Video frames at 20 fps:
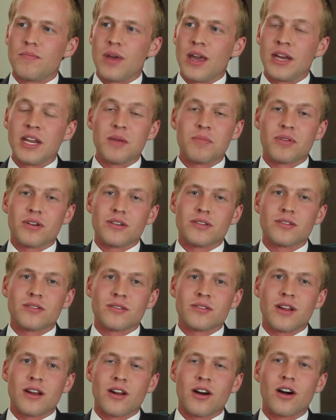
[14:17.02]
any
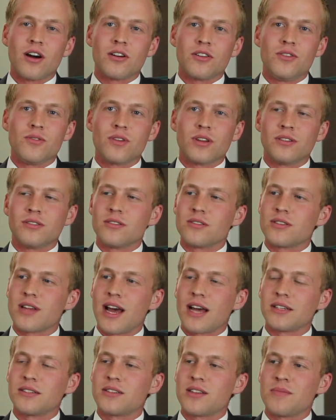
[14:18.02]
person at all, you can just
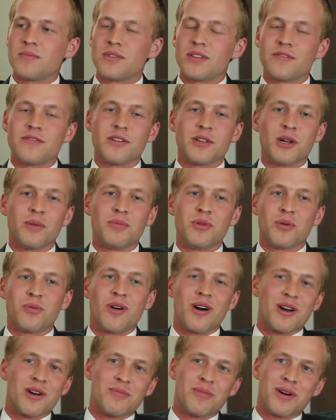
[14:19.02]
ask them to fill up your
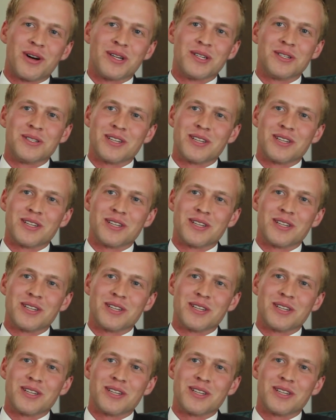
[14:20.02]
water bottle.